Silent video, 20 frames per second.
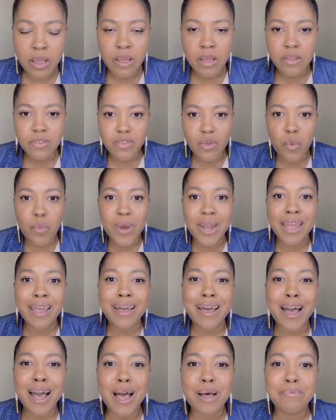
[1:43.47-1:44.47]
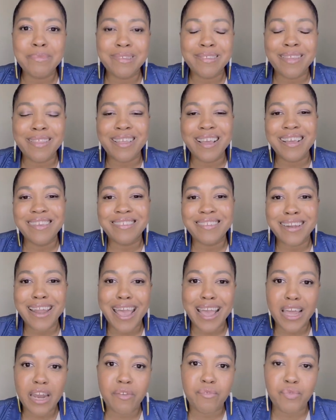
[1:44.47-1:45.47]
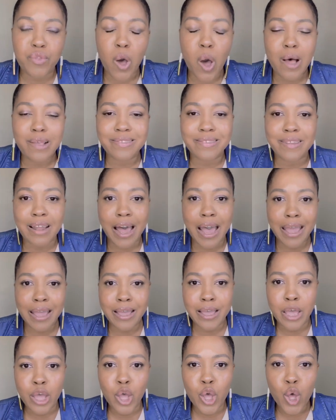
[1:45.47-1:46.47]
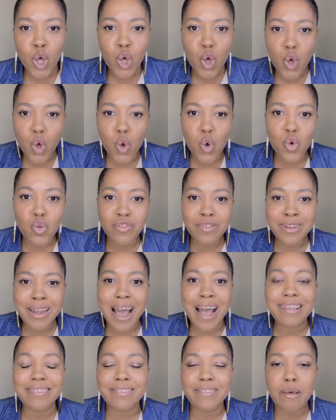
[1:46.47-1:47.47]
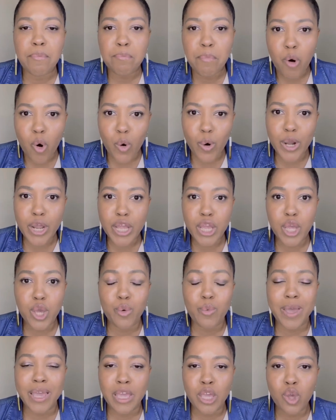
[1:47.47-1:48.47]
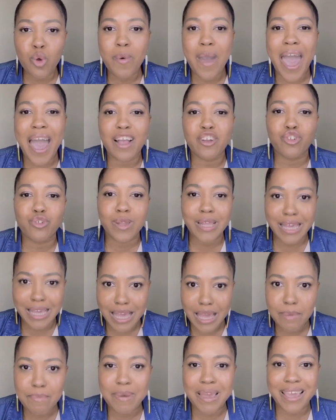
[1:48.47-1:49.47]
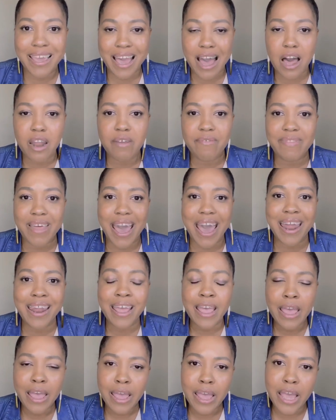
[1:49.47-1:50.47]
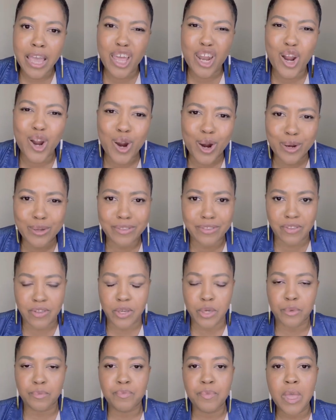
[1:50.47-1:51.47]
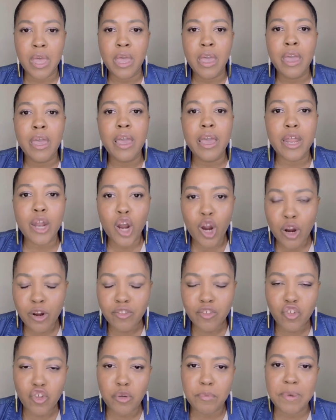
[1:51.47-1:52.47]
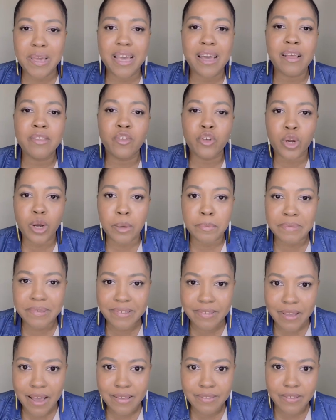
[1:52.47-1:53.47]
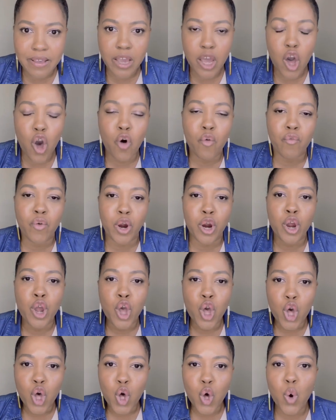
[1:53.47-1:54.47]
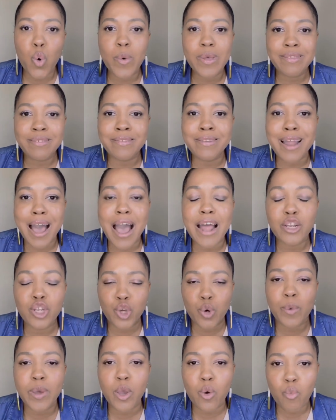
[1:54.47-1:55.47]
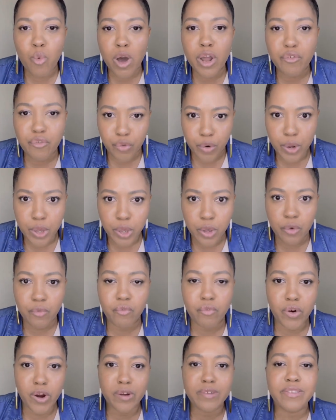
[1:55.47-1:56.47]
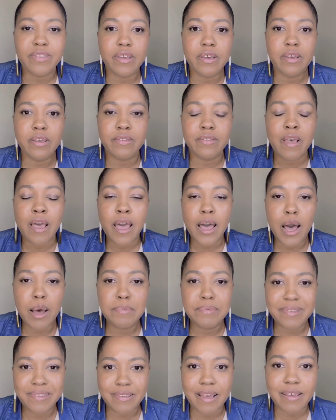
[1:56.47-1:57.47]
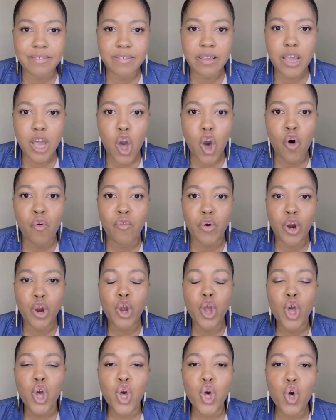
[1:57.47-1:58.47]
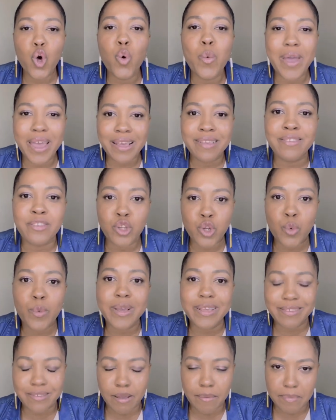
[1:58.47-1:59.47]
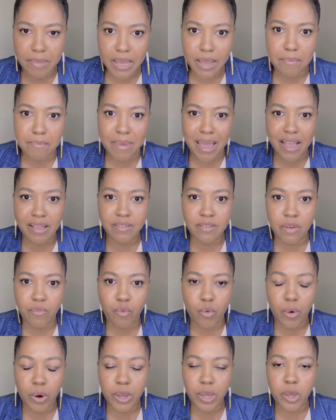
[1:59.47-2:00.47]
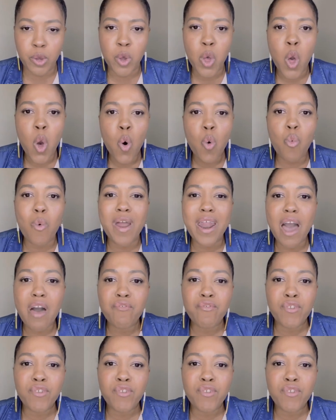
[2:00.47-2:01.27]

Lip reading: So when it comes to these negative thoughts like who's not supporting you and you actually keeping count of that, it hurts you. It hurts you because you're obsessing over who is not doing what for you versus obsessing over who is doing something amazing for you. What I've